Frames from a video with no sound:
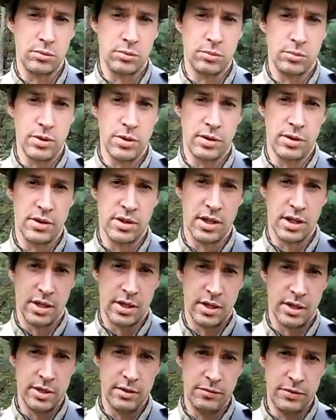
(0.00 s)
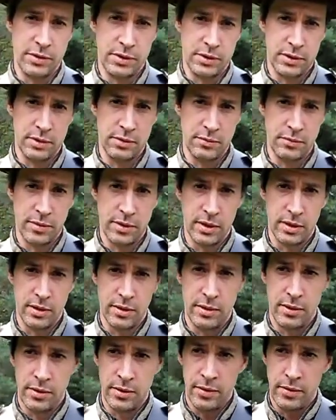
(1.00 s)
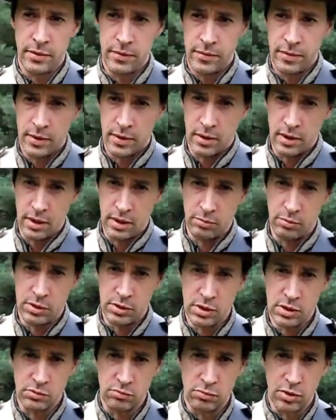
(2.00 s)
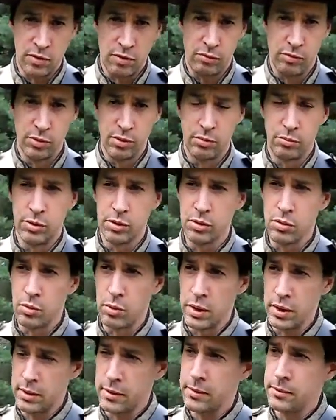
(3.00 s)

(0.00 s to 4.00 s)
with knives. And we'll just run through them real quick.